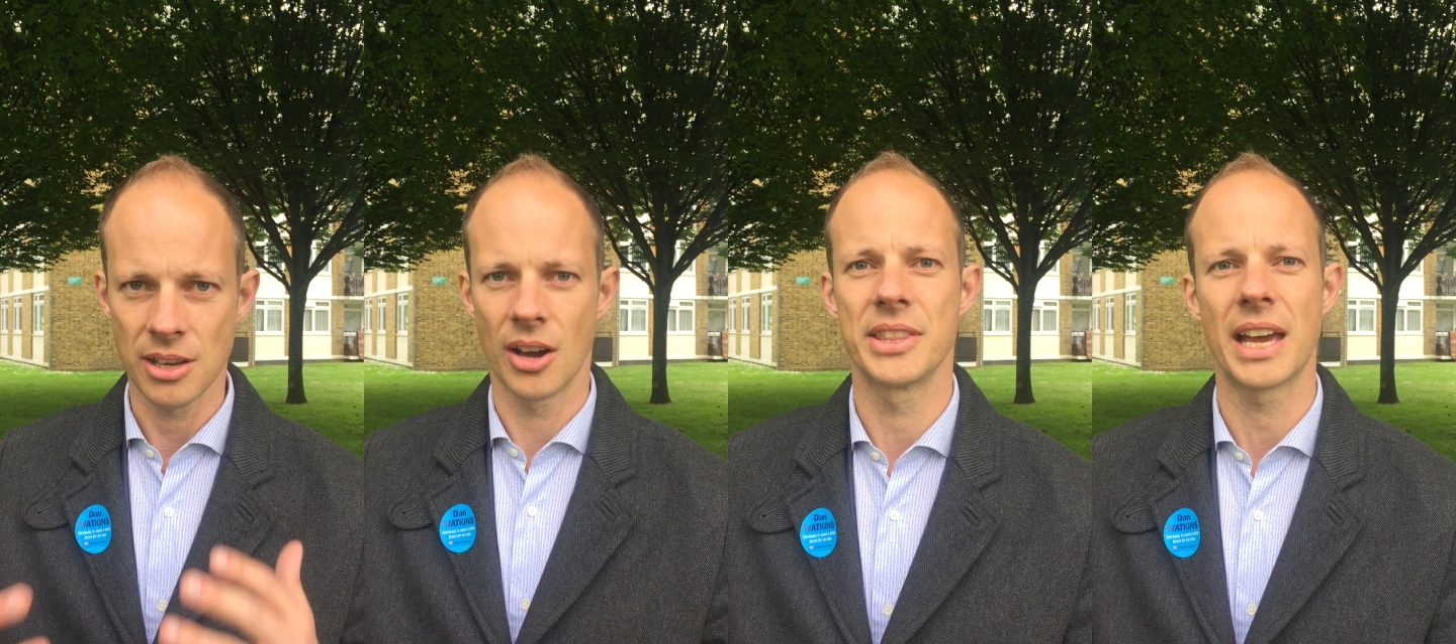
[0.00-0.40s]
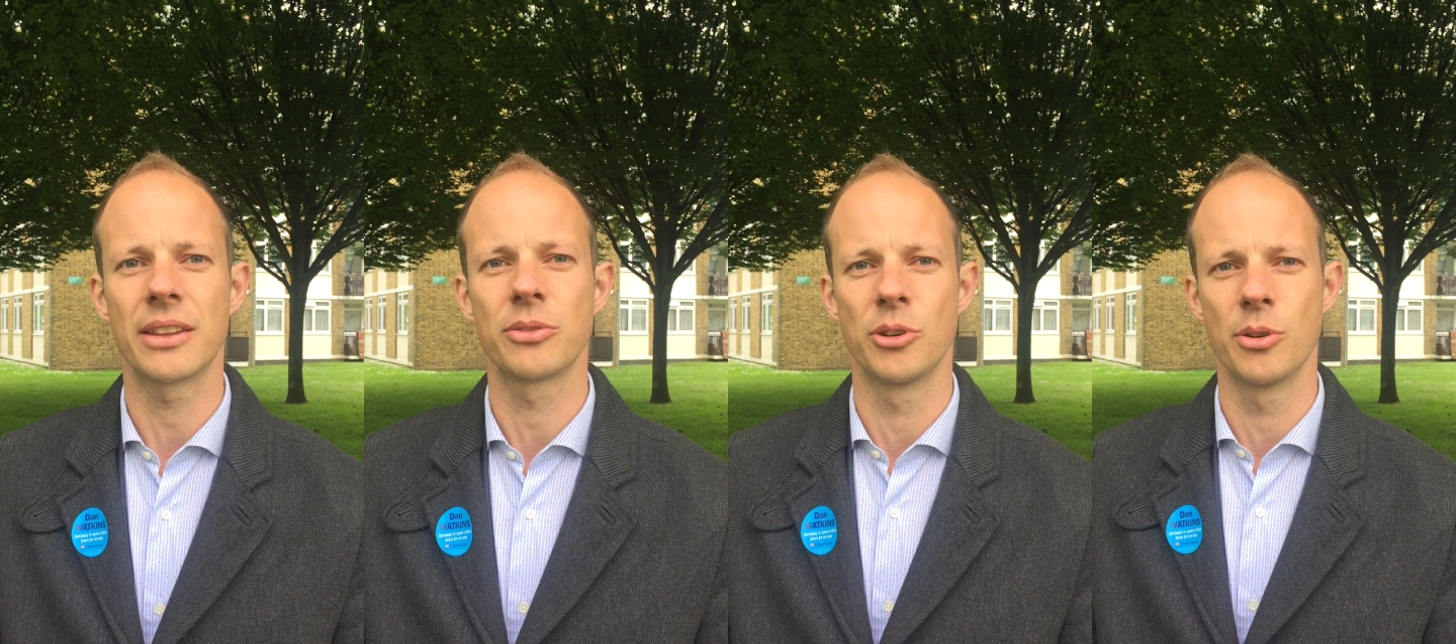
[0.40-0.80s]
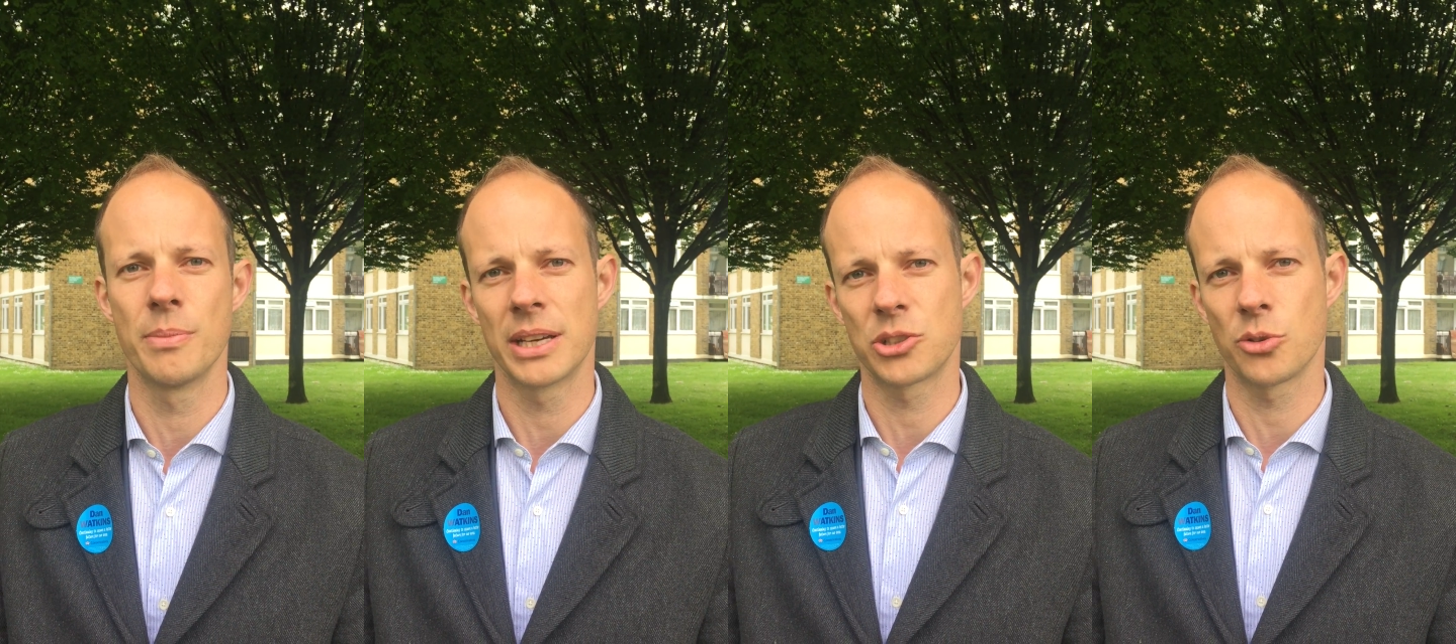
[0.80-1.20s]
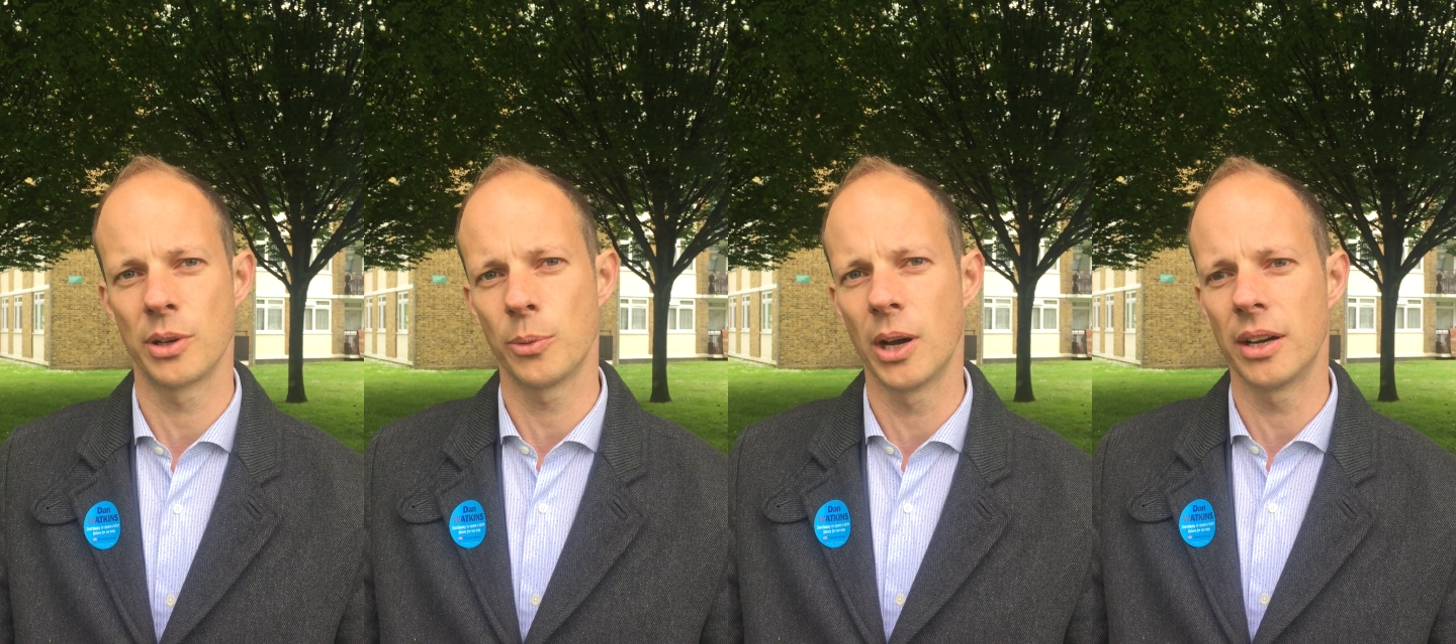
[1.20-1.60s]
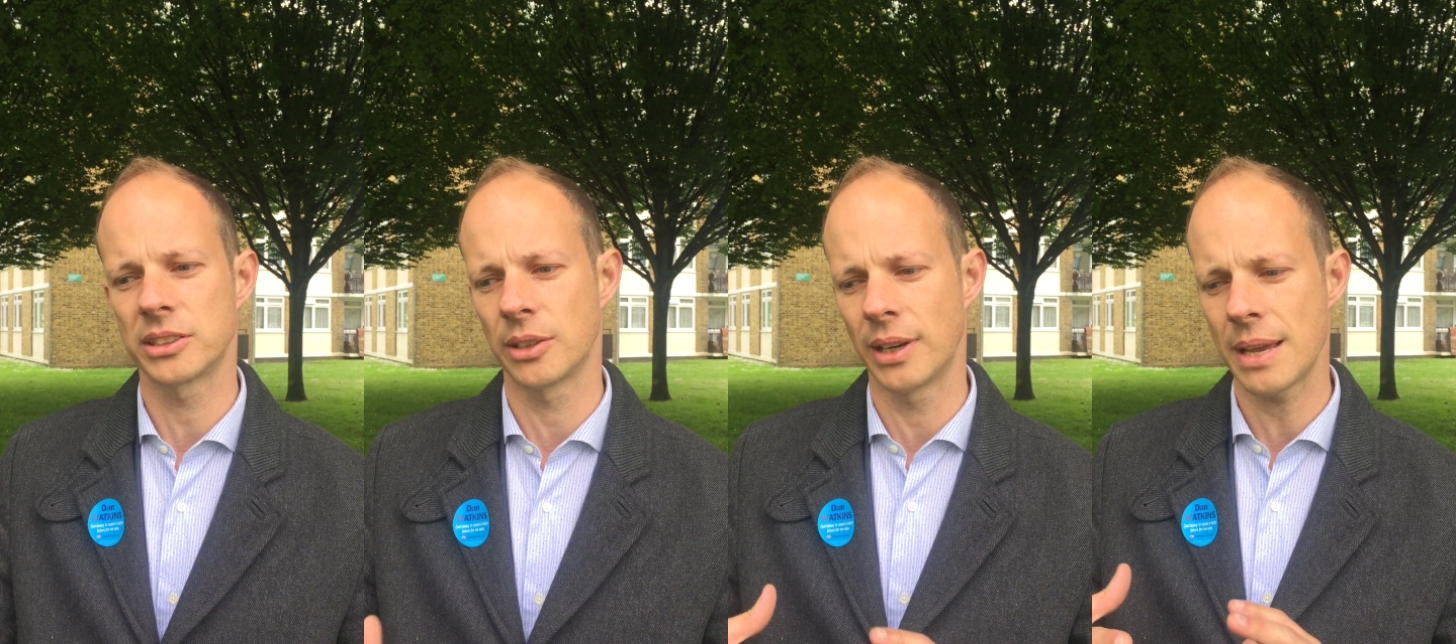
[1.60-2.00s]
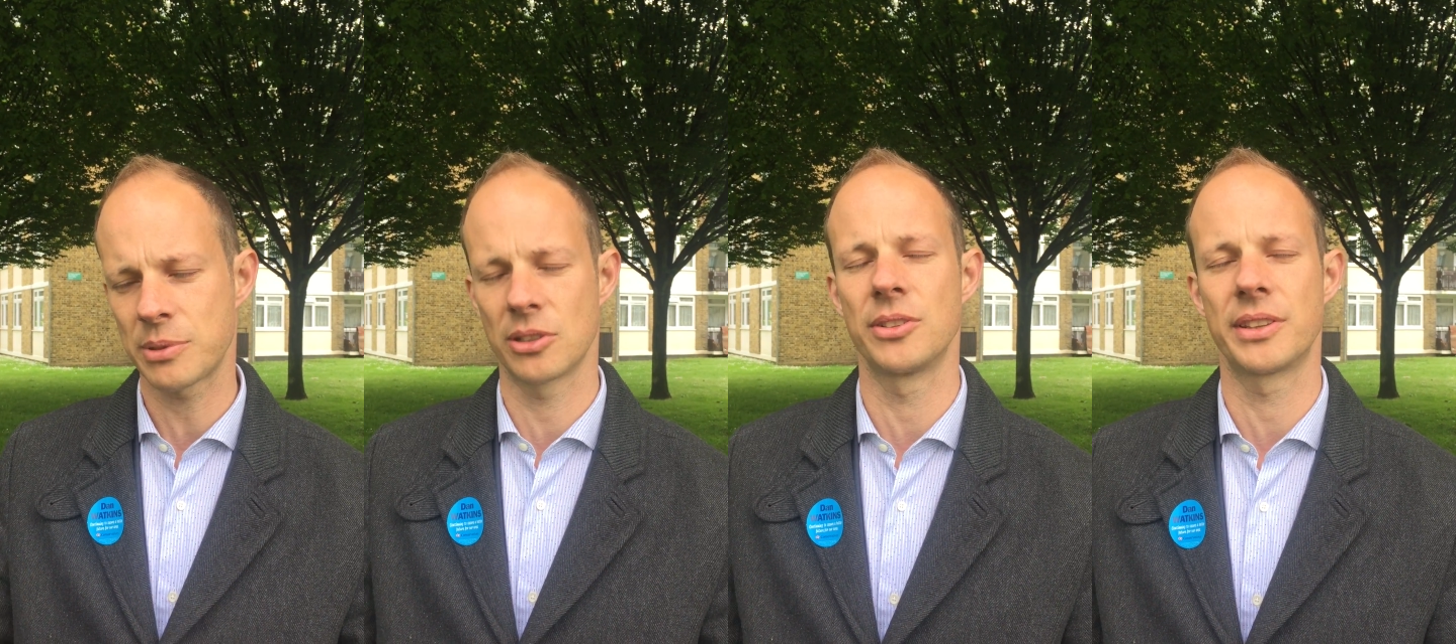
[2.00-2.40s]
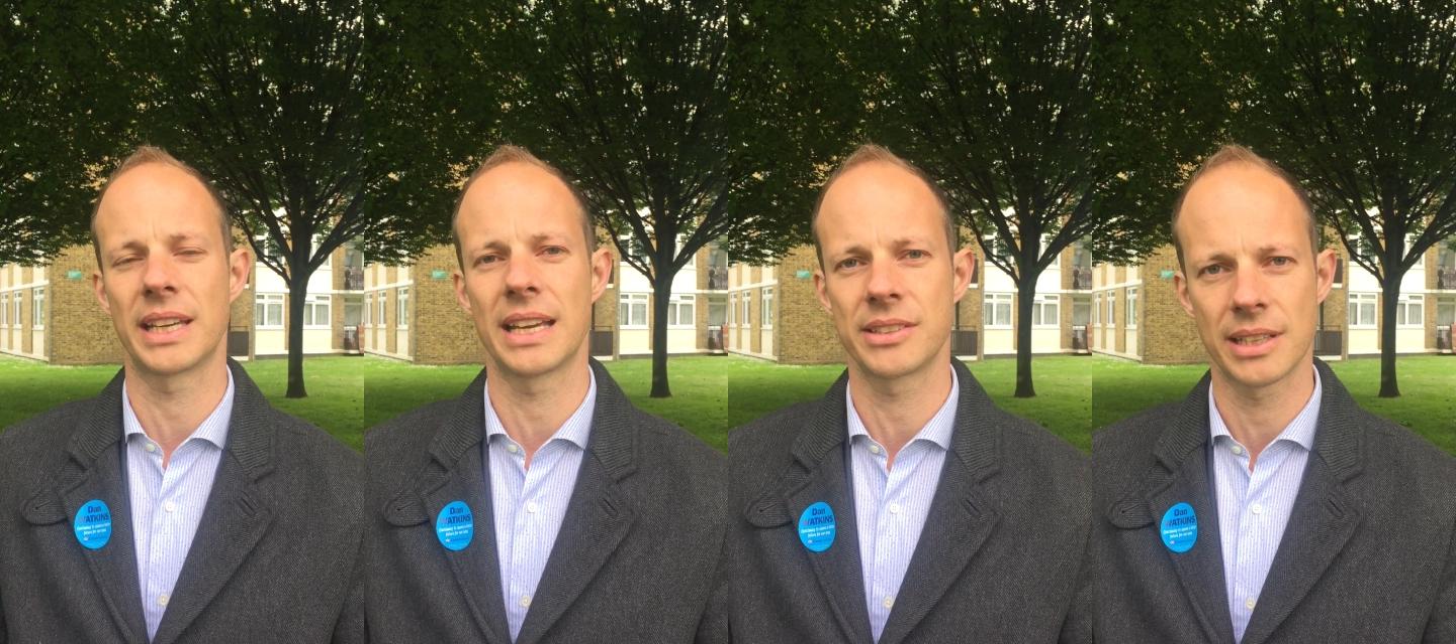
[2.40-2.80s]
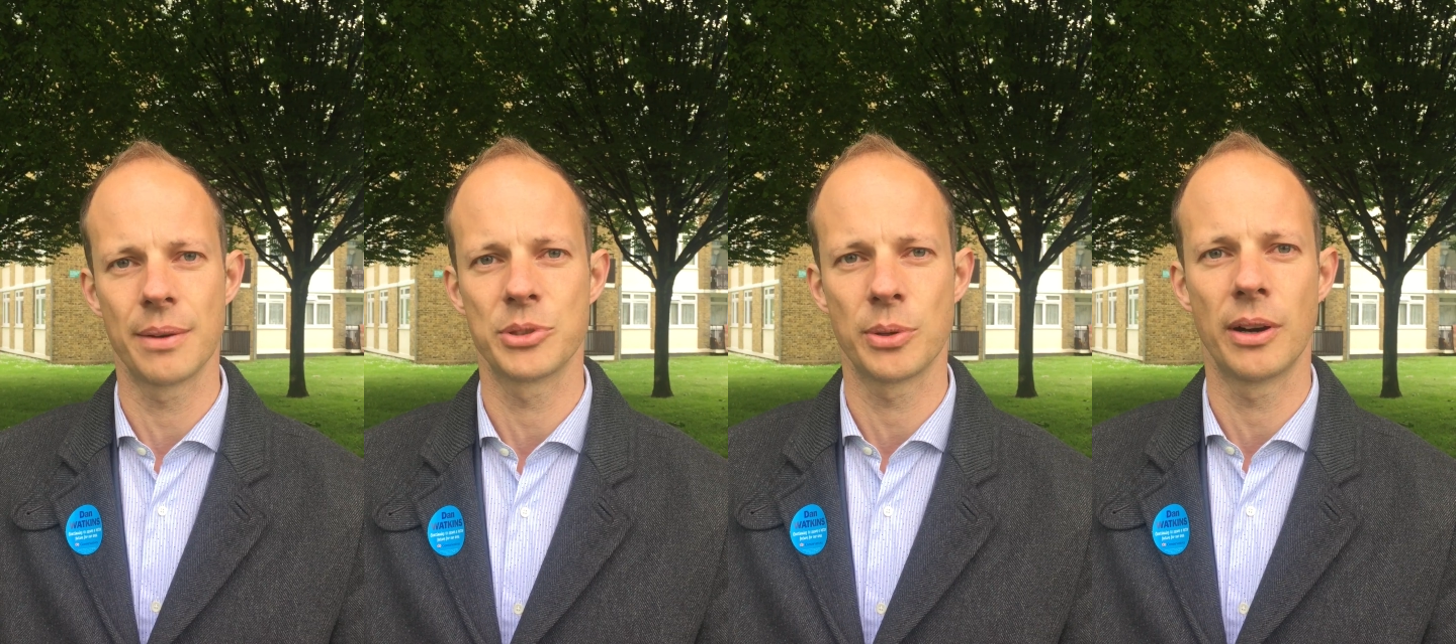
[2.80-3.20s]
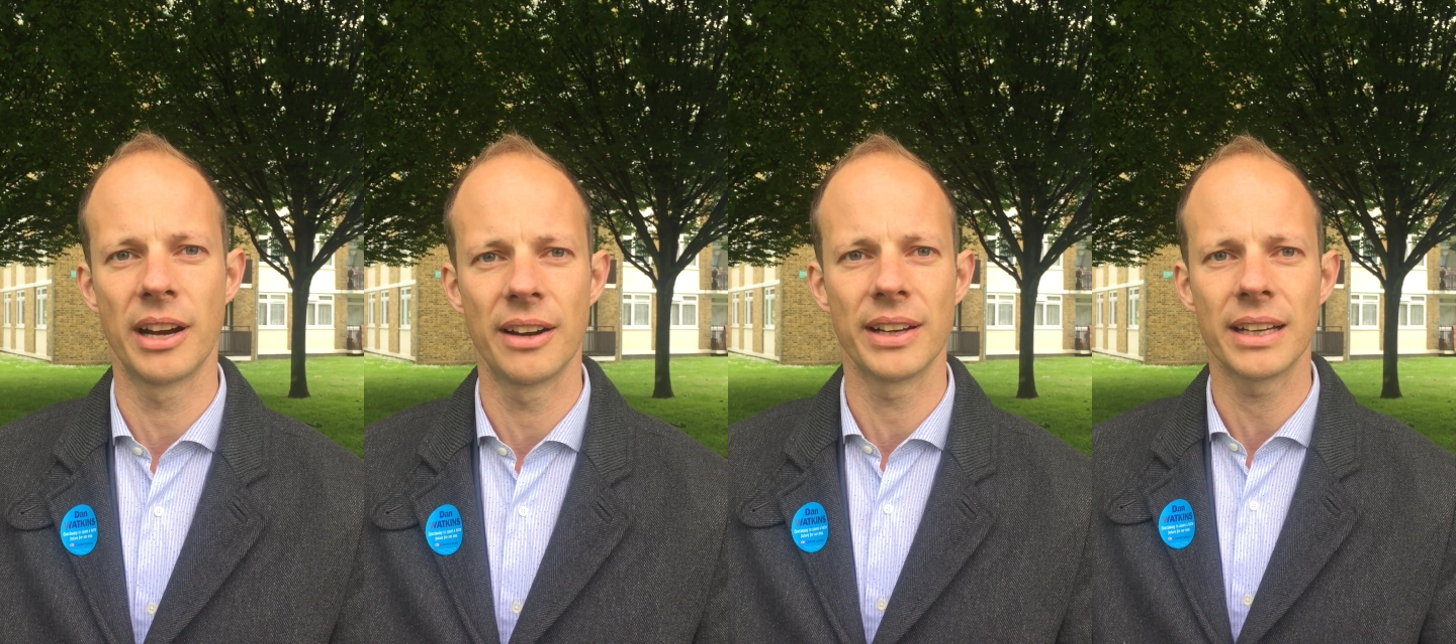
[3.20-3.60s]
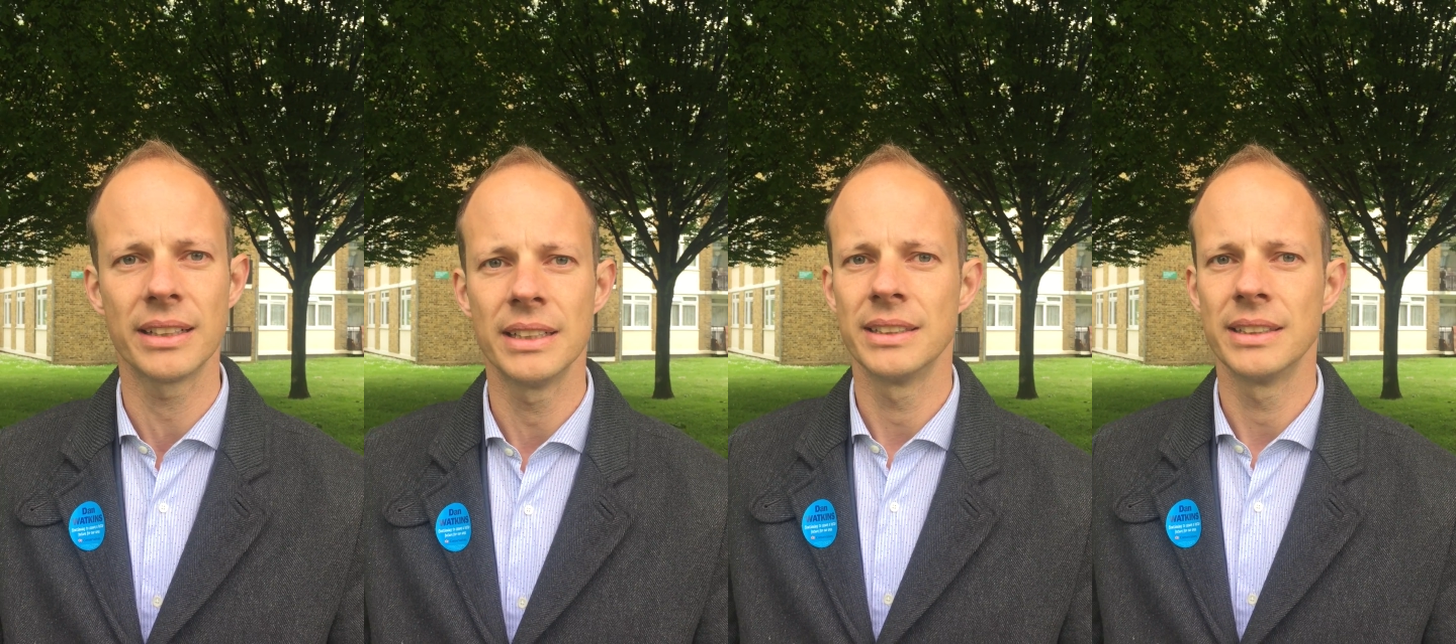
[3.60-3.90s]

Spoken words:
guide that through and make sure it works. So I absolutely think it has to come to our area.